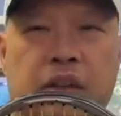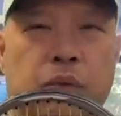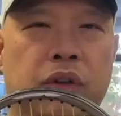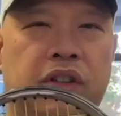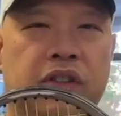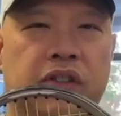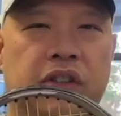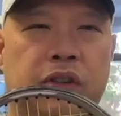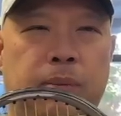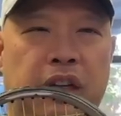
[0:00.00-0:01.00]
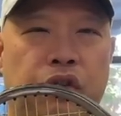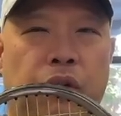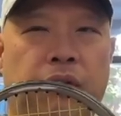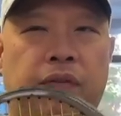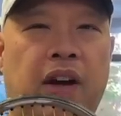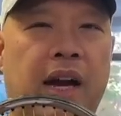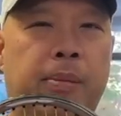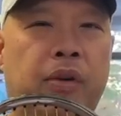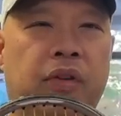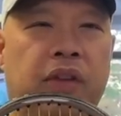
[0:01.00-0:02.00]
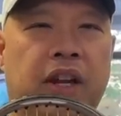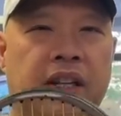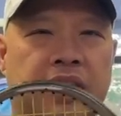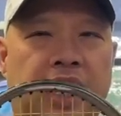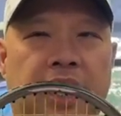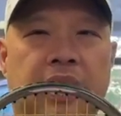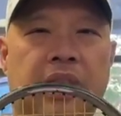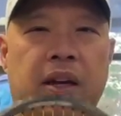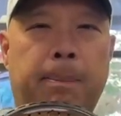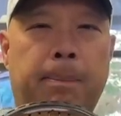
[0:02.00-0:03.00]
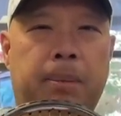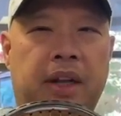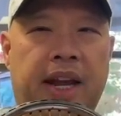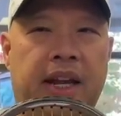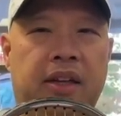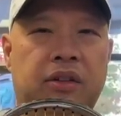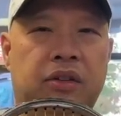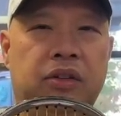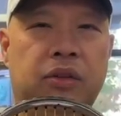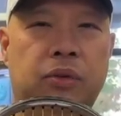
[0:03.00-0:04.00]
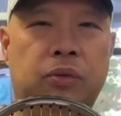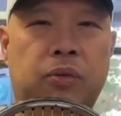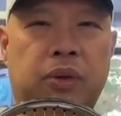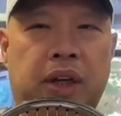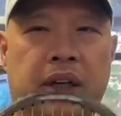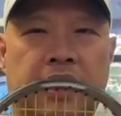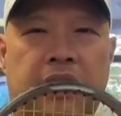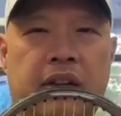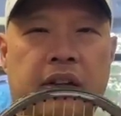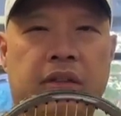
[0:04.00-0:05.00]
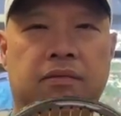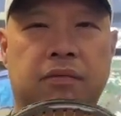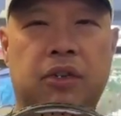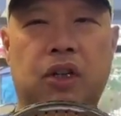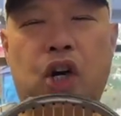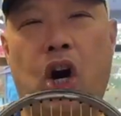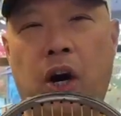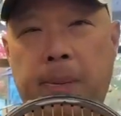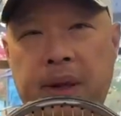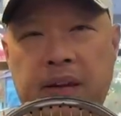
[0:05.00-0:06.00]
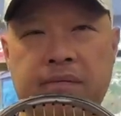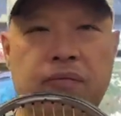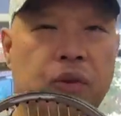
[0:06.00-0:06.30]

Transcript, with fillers: which is a special fiber that they blend with you know, carbon